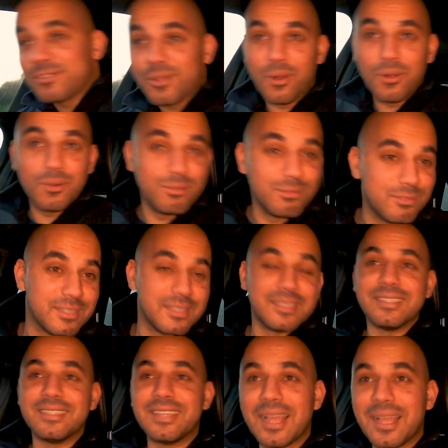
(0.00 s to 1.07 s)
cold,
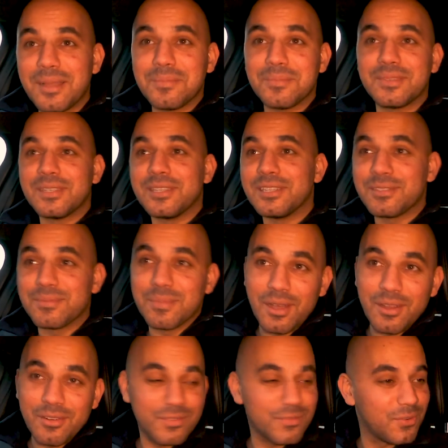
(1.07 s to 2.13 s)
damp, it's
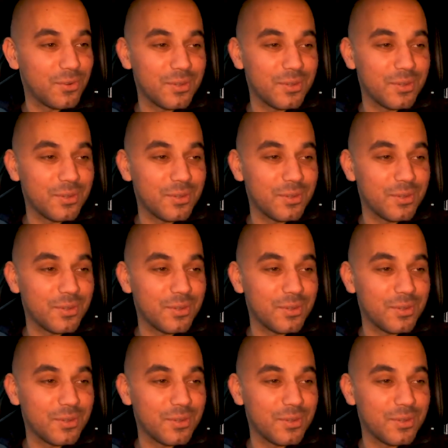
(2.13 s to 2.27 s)
-4